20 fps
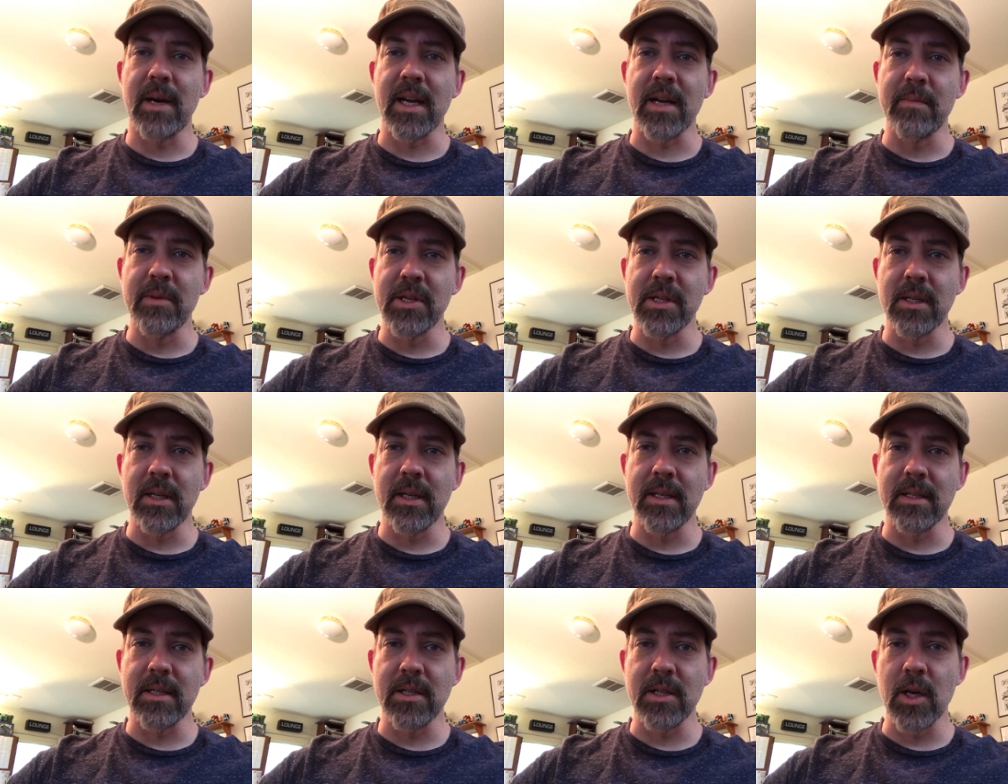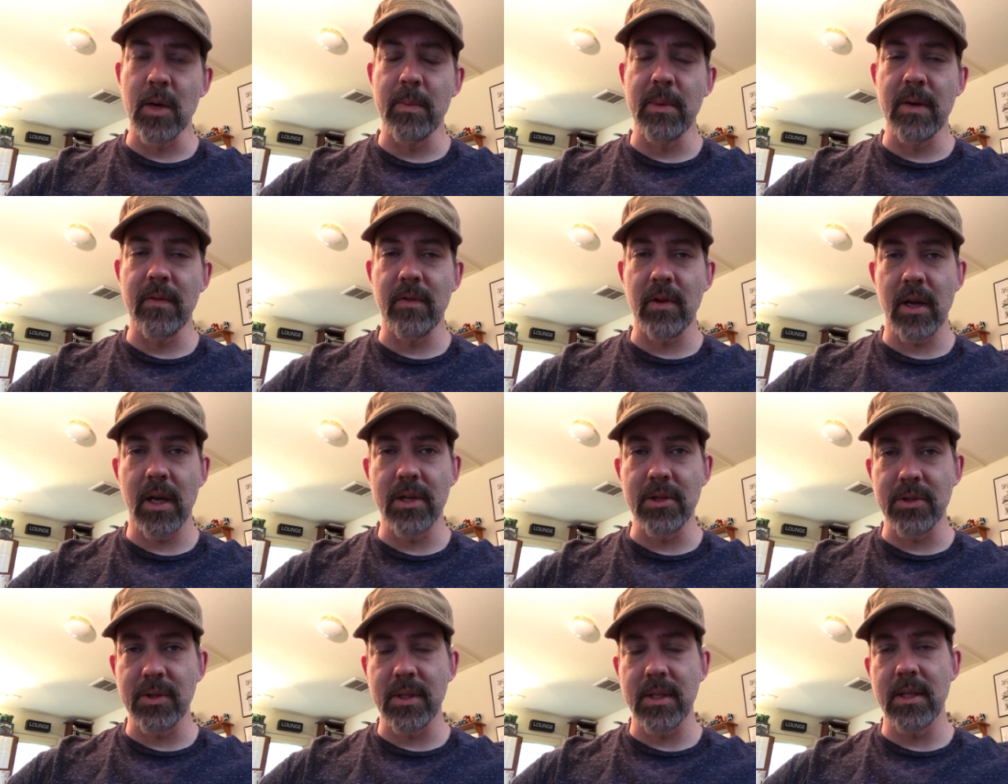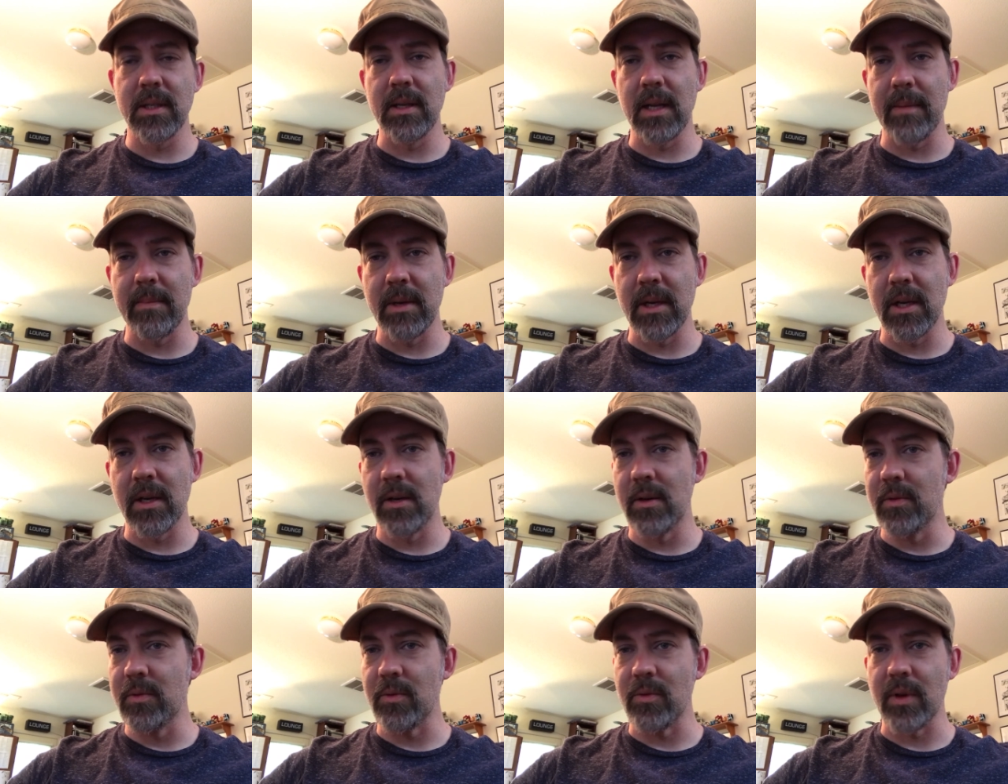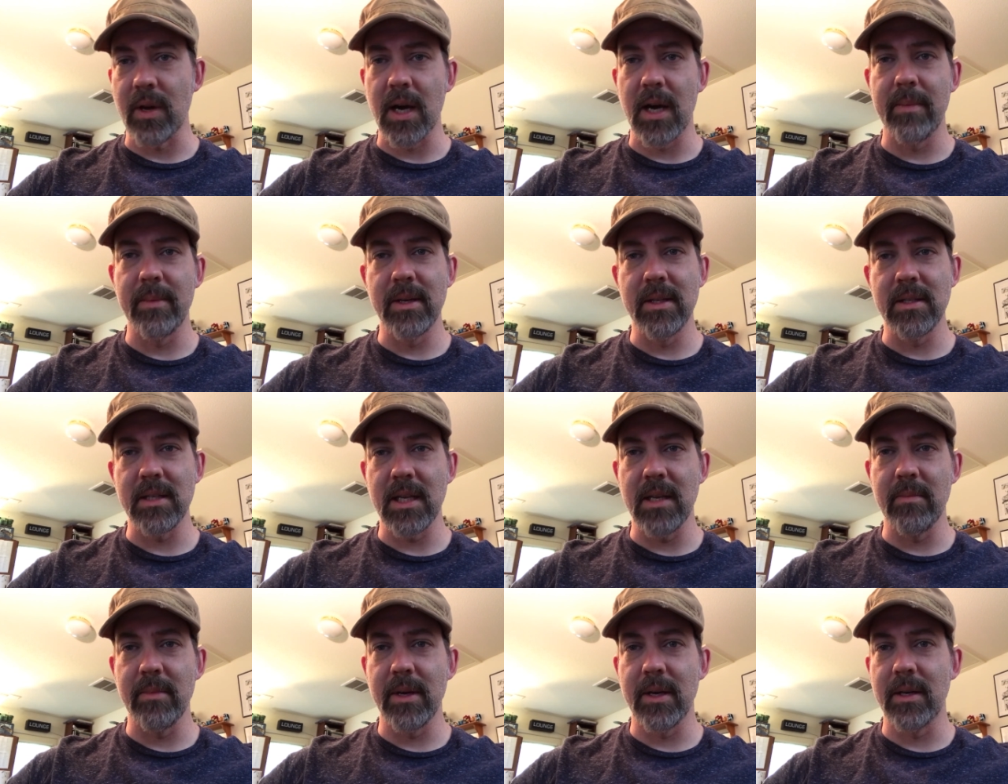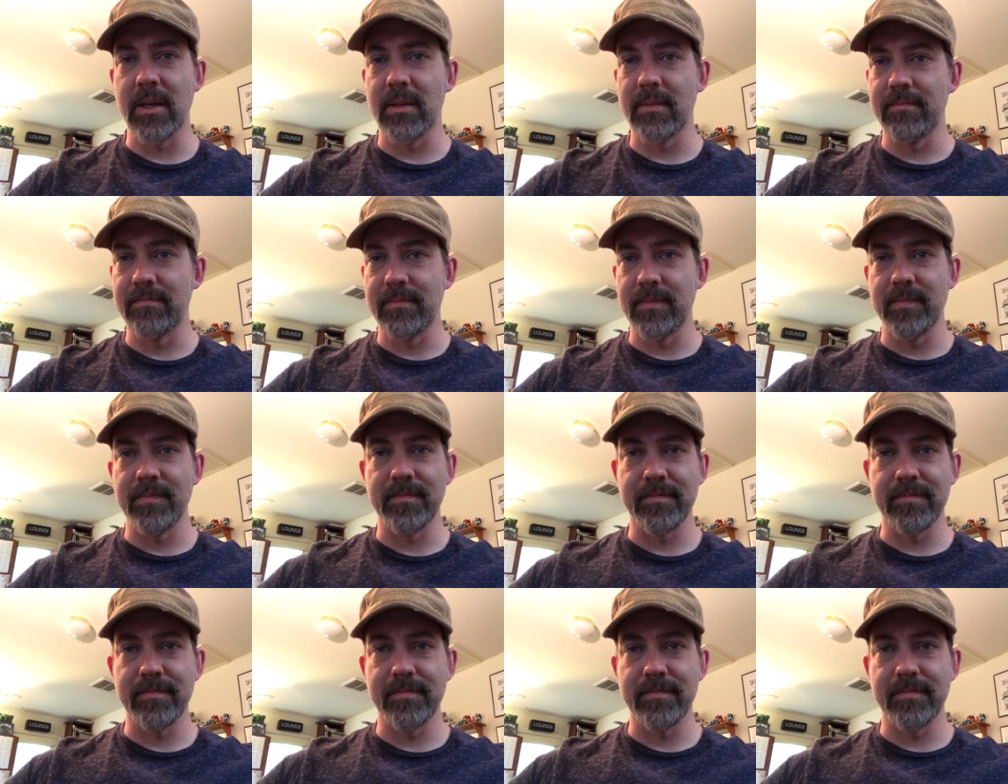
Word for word: My commission list is open. If you're interested, let me know through the comments, email,